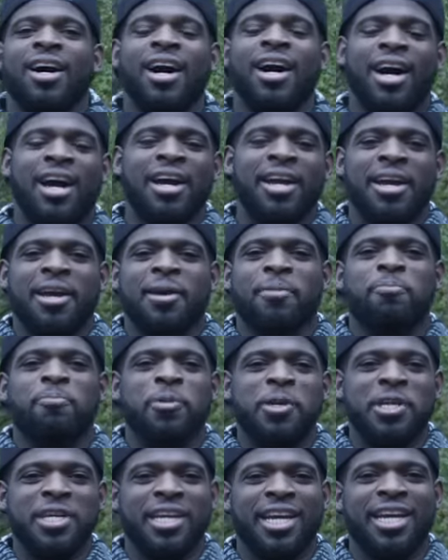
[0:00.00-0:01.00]
I am
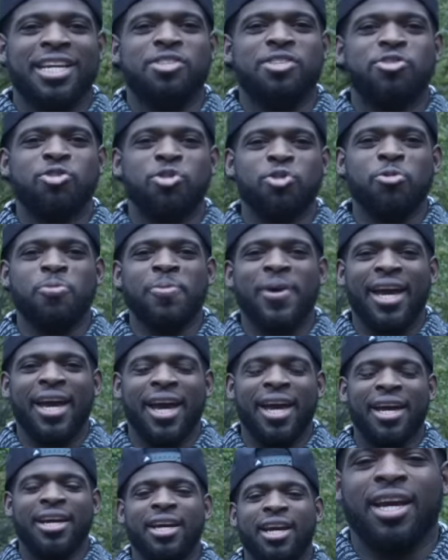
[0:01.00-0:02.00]
PK
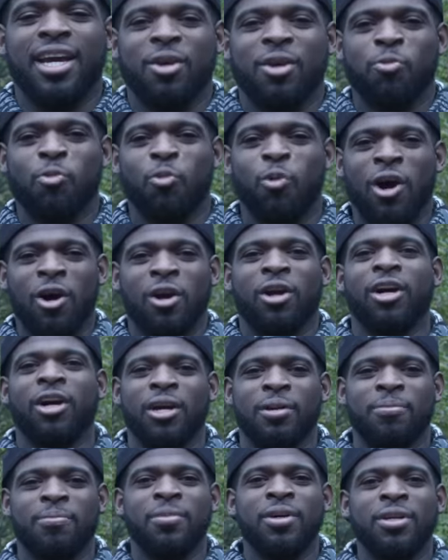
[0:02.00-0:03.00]
Subban, and
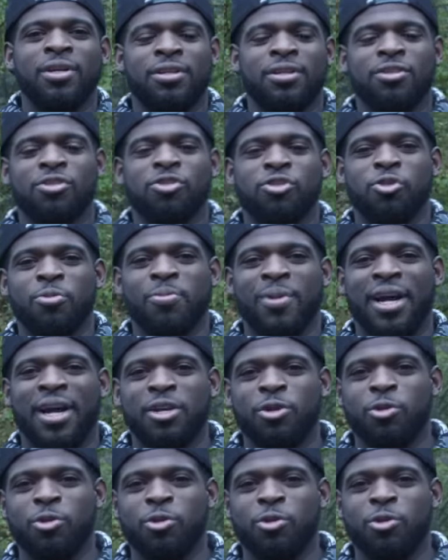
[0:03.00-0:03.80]
welcome to my